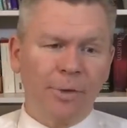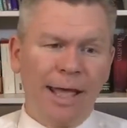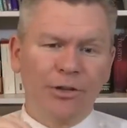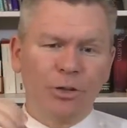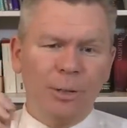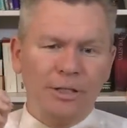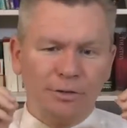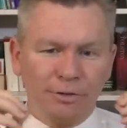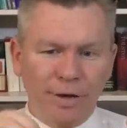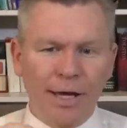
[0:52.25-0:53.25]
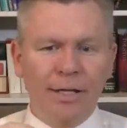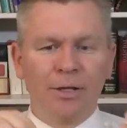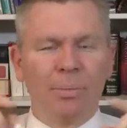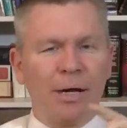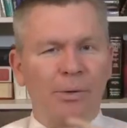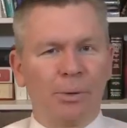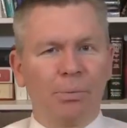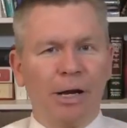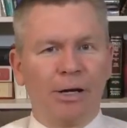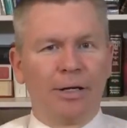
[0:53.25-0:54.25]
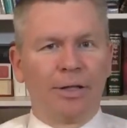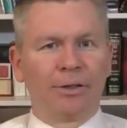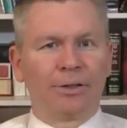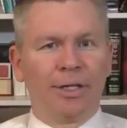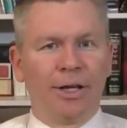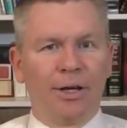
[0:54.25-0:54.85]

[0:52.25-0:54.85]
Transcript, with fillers: And to be defined by your barrenness